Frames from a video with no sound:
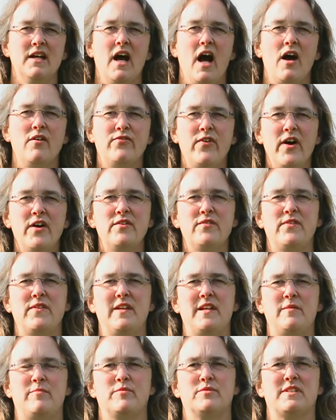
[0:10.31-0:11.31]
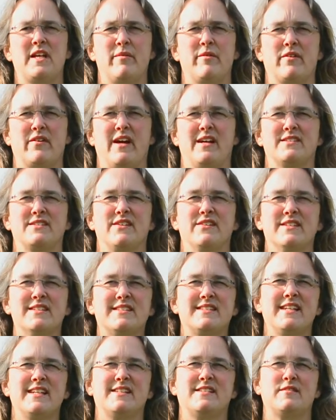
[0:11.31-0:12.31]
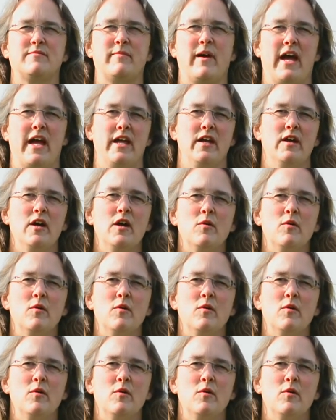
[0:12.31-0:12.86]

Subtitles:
A vote for the Liberal Democrats on the 6th of May